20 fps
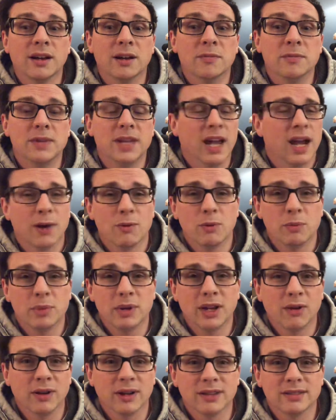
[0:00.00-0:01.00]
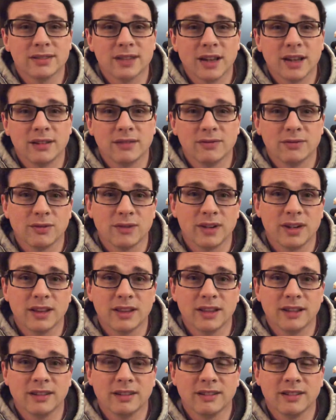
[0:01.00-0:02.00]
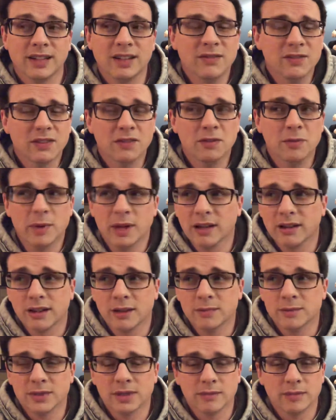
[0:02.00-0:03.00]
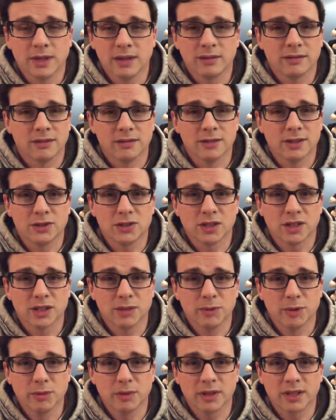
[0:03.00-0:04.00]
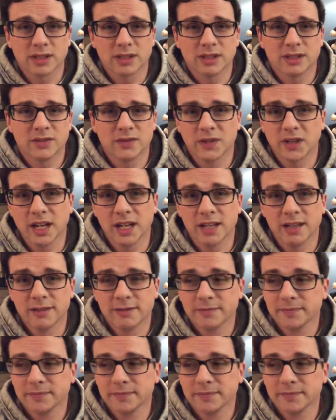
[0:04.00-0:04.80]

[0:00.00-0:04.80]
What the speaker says: yeah, I won't be going outside for anything. Even if the mail comes, I'm not checking the mailbox. Just forget it.